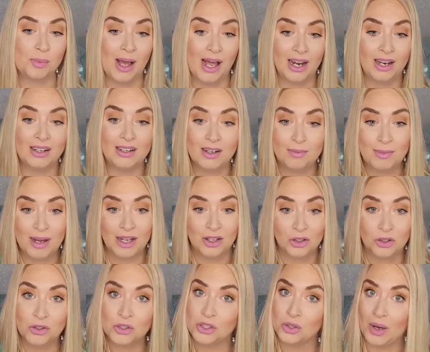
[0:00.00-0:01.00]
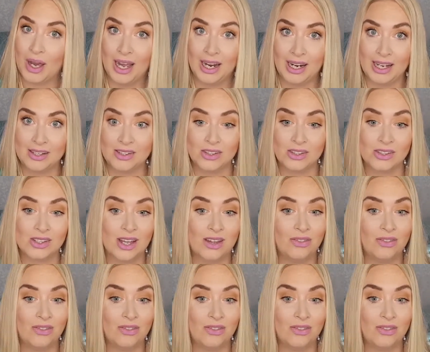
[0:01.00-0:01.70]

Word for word: palette are my go-to highlighters,